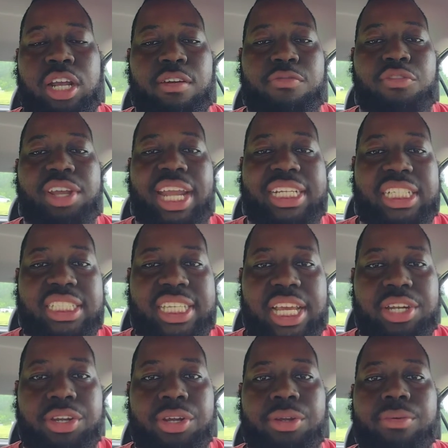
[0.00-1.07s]
free agent
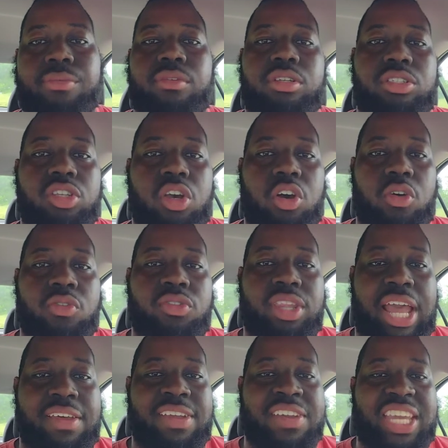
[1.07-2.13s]
tender. So,
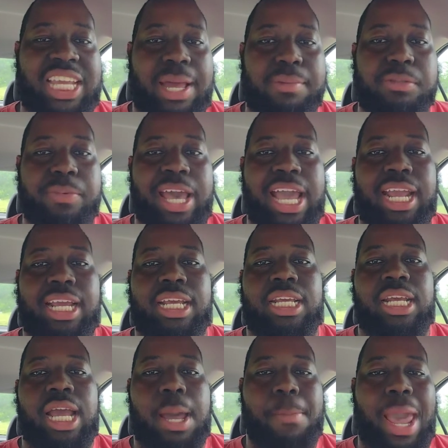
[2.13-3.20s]
that he comes back,
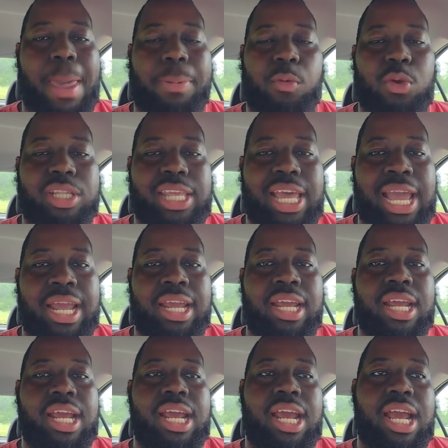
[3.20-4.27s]
I'm happy with that.
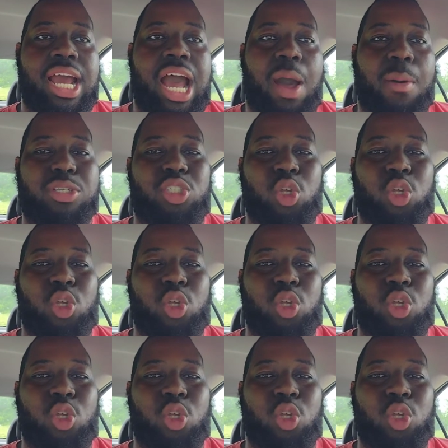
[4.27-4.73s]
I would